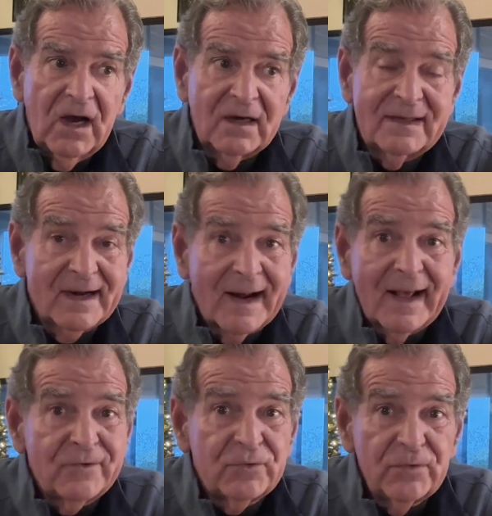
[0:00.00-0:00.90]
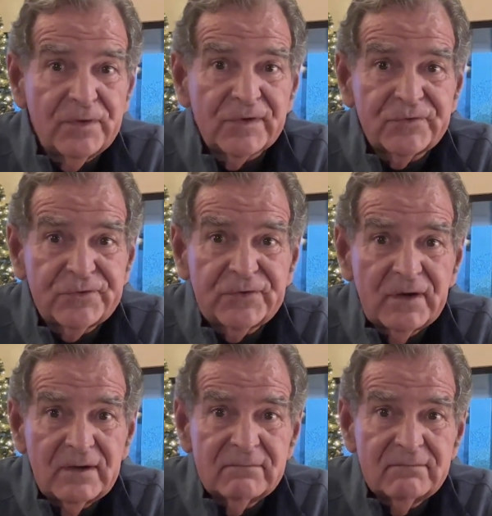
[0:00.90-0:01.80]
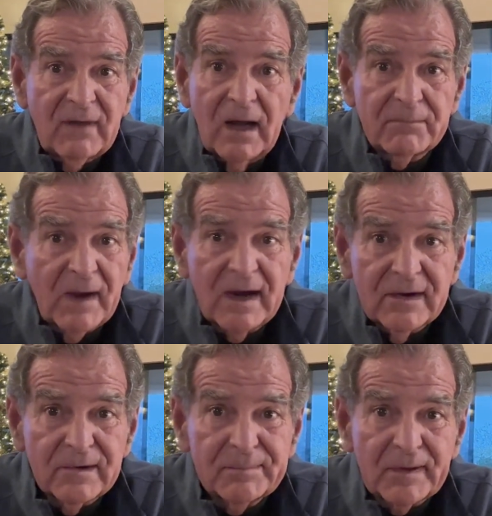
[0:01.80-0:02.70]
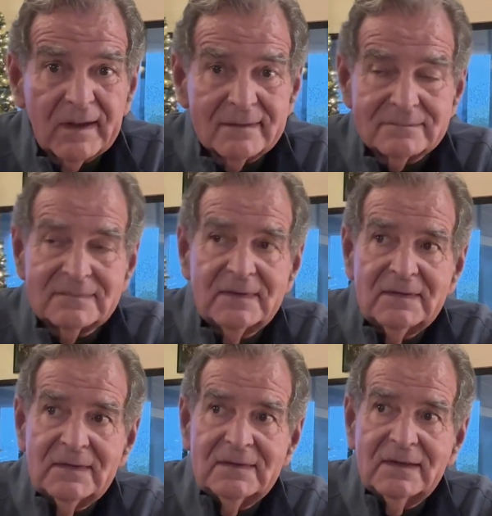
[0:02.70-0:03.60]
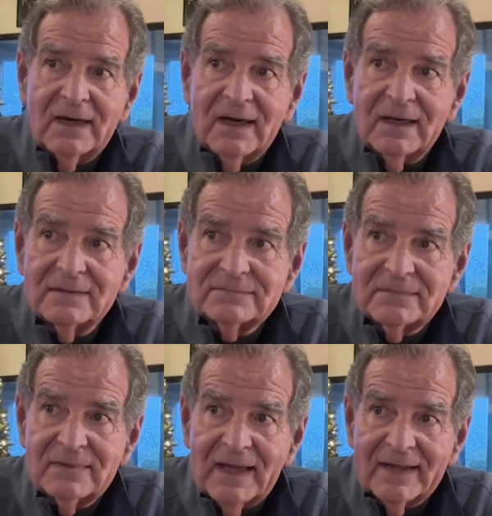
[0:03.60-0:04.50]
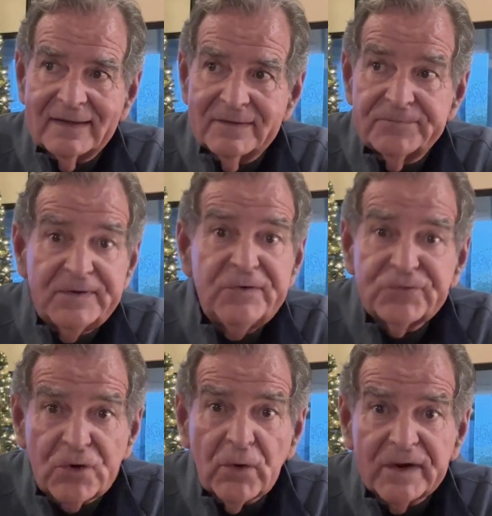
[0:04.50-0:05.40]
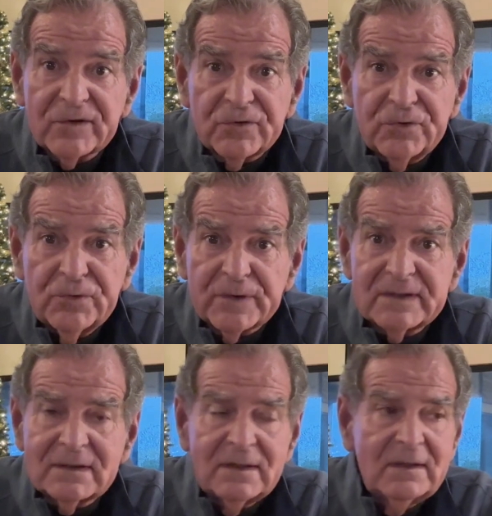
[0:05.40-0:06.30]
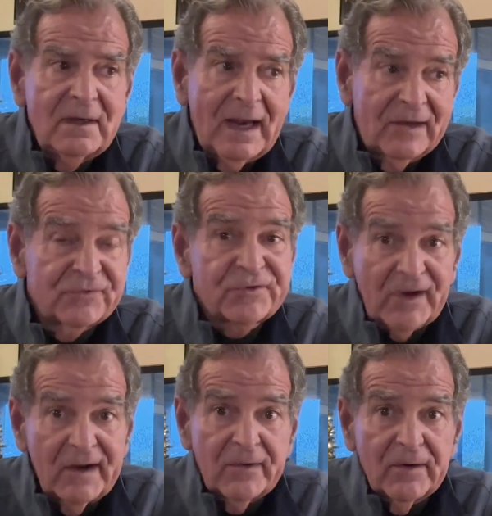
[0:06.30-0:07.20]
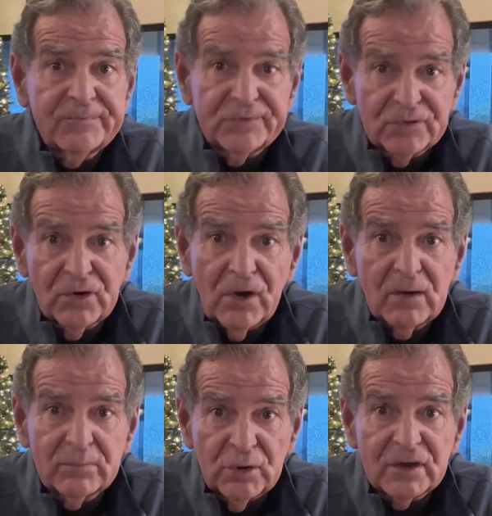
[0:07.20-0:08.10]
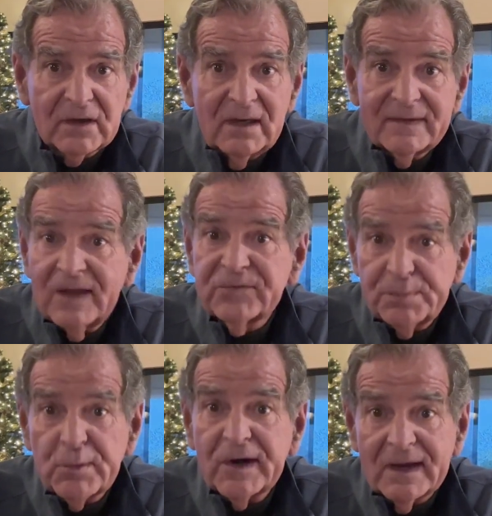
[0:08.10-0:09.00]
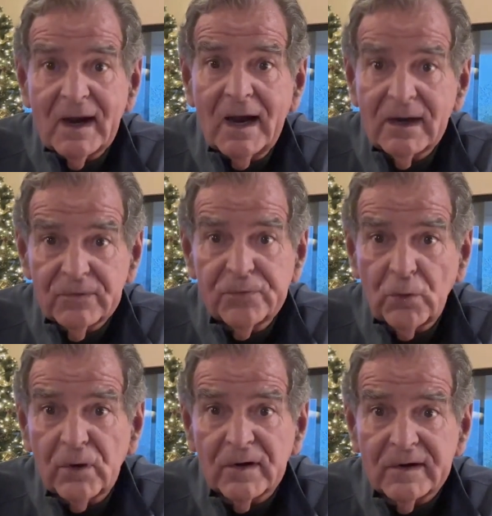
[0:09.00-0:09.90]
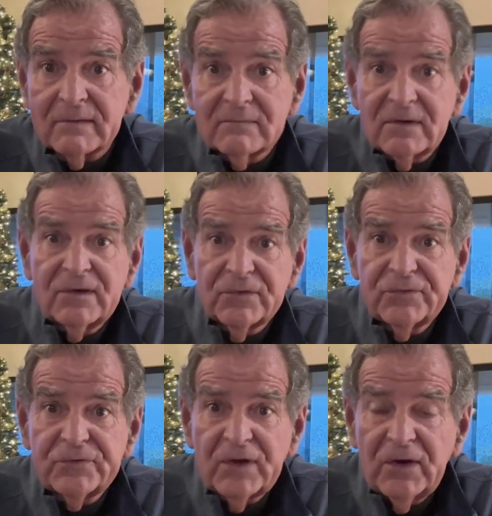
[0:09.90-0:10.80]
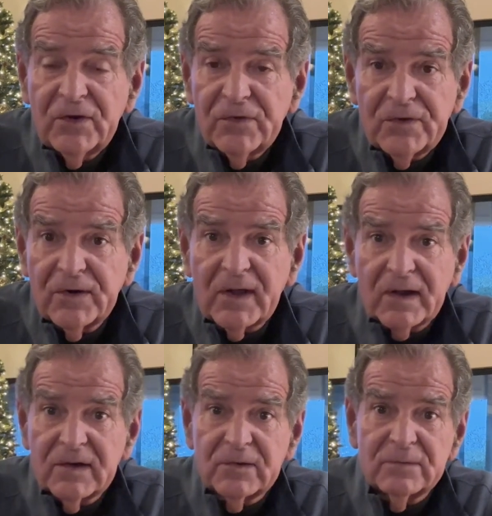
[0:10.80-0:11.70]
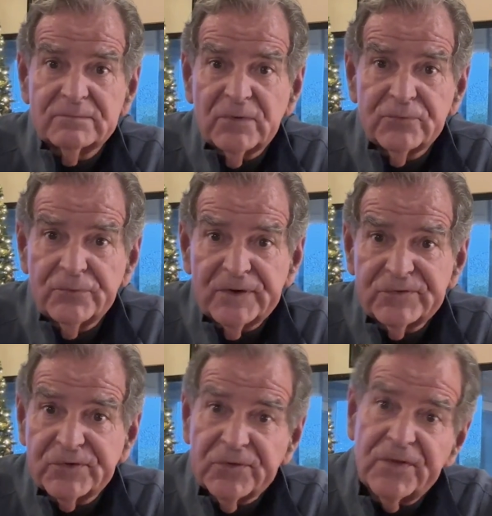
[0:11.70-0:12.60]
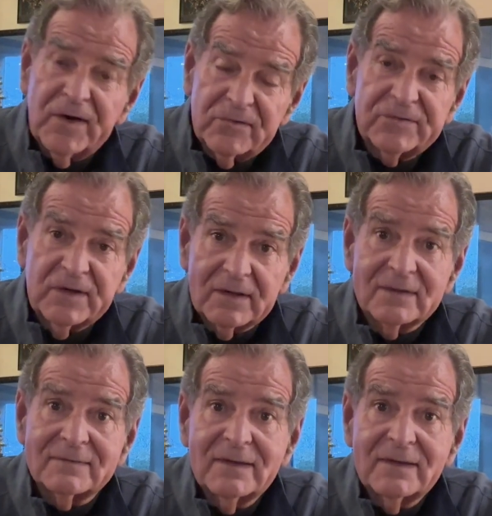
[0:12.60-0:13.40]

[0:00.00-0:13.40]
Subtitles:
Can I do this on my airplane? And if he's going to do it and sign off your logbook, that's pretty high authority, because they're not going to risk their ticket